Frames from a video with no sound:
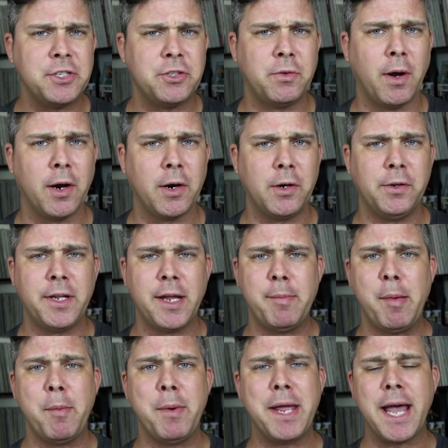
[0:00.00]
struggled. I
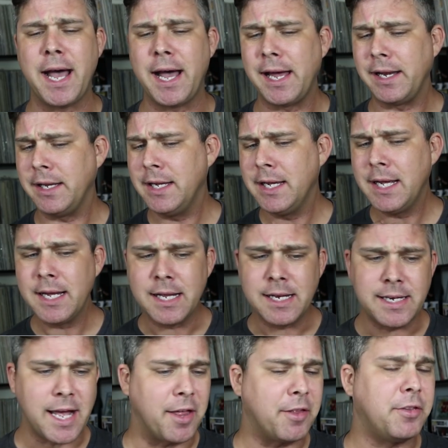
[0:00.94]
mean, we had
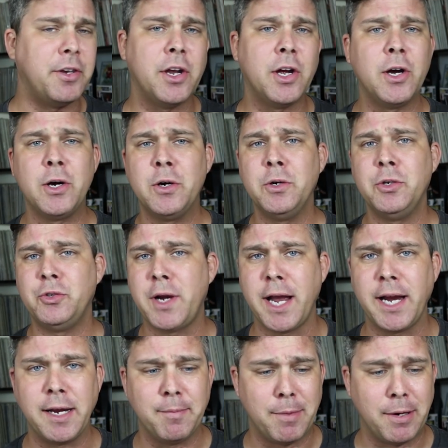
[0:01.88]
Death Note,
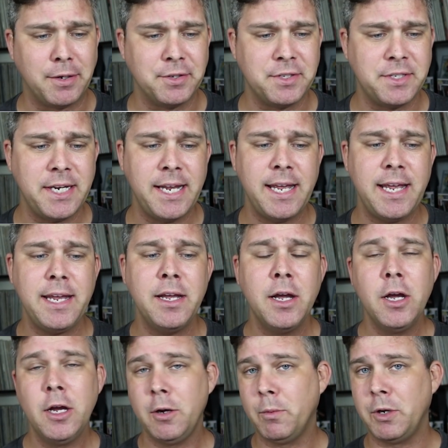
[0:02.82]
Dragon Ball Z,
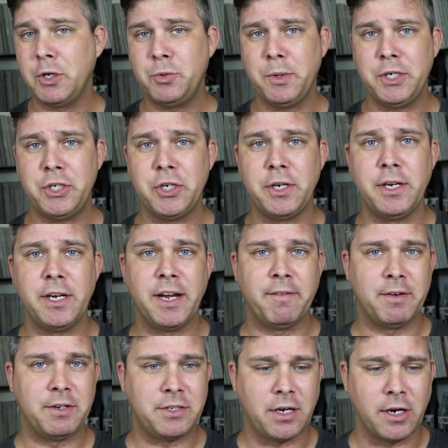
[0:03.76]
which we should
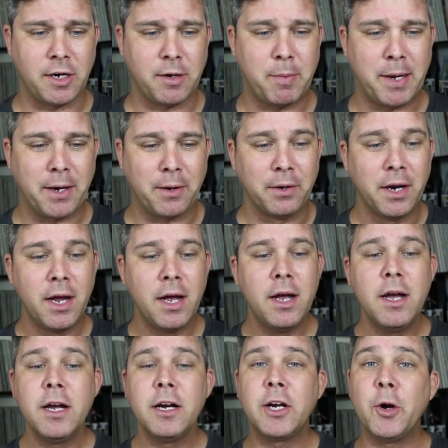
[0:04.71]
never talk about,
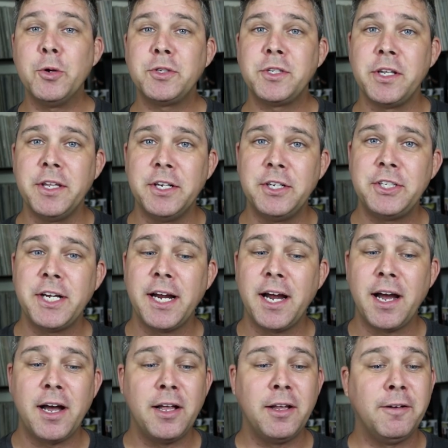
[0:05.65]
Ghost in the
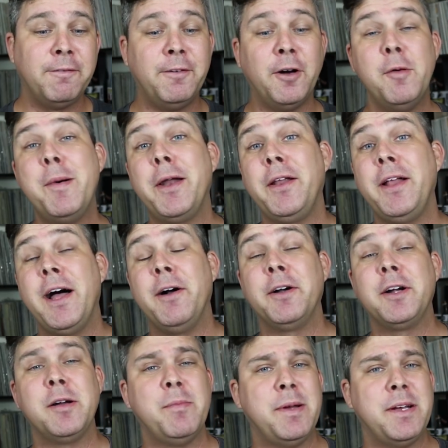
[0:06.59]
Shell, Full Metal
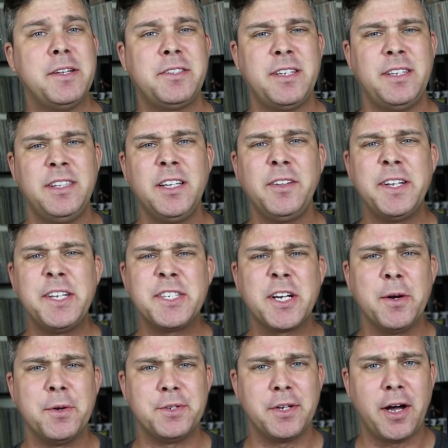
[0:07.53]
Alchemist, and the list
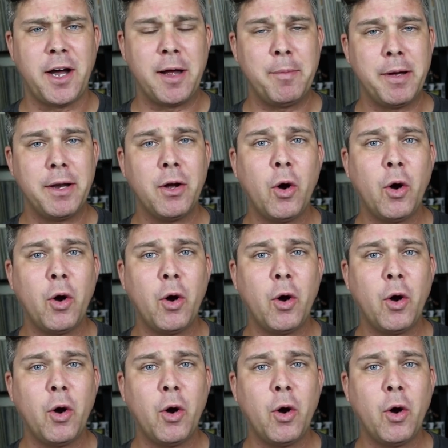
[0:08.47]
goes on. But